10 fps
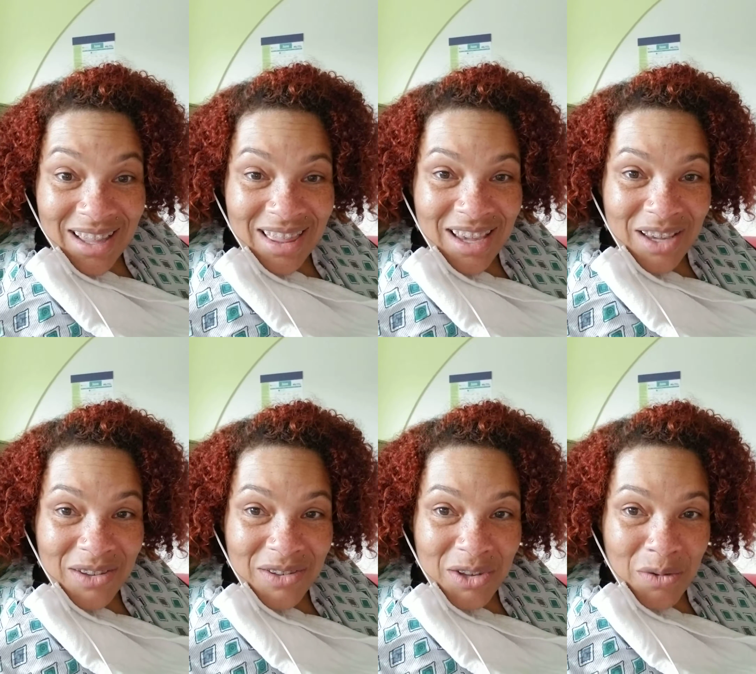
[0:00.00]
Thank you
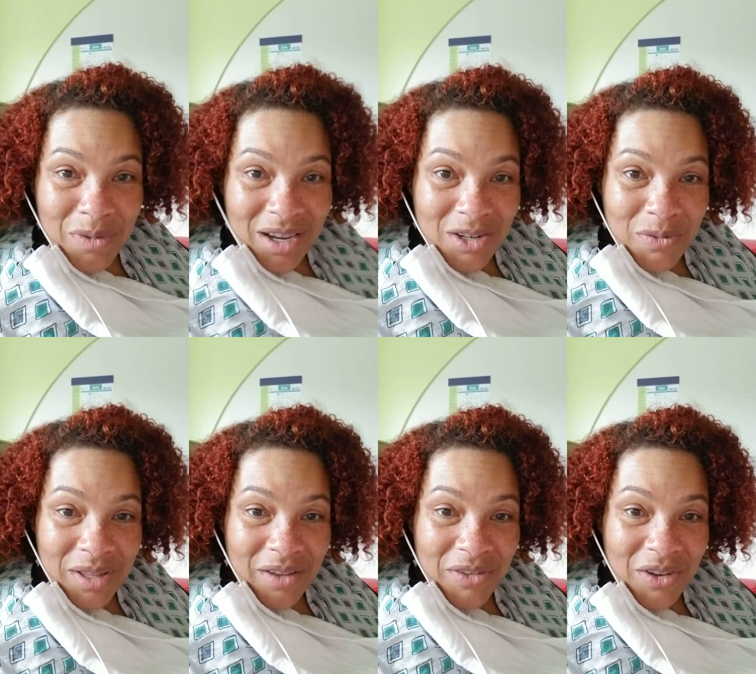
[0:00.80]
so much. We
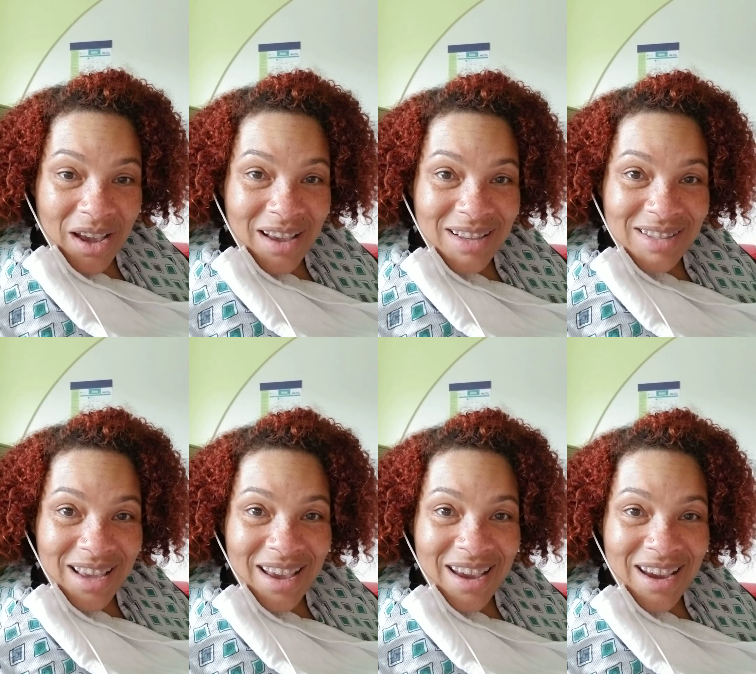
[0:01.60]
love you guys,
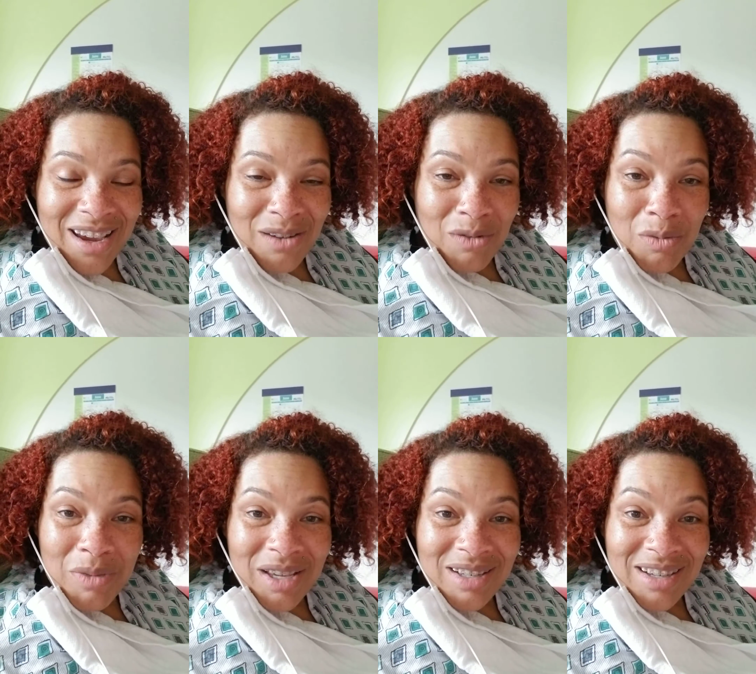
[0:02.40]
and we'll
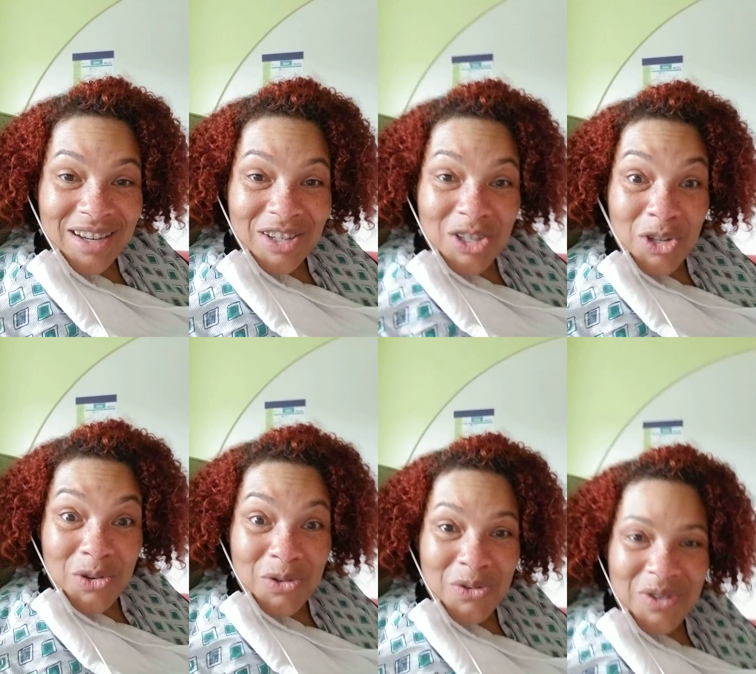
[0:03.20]
be in touch
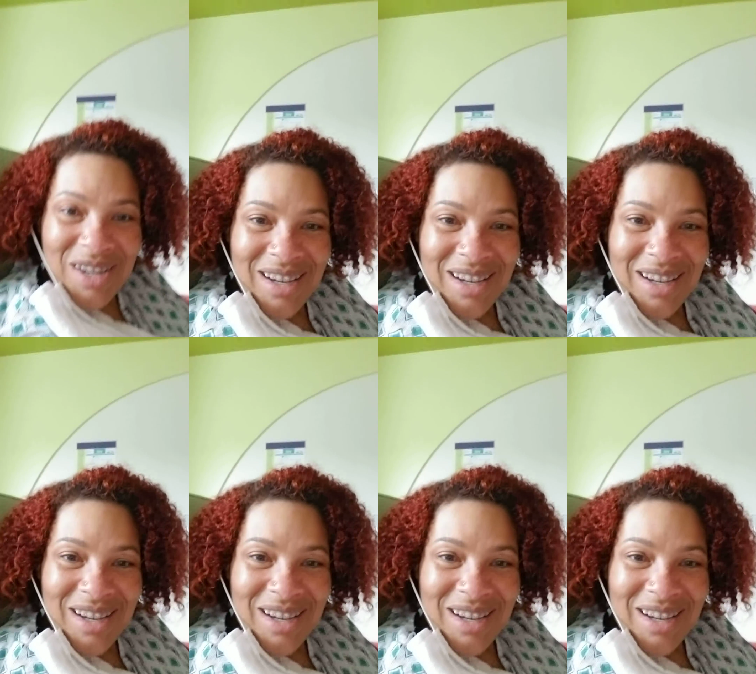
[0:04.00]
soon.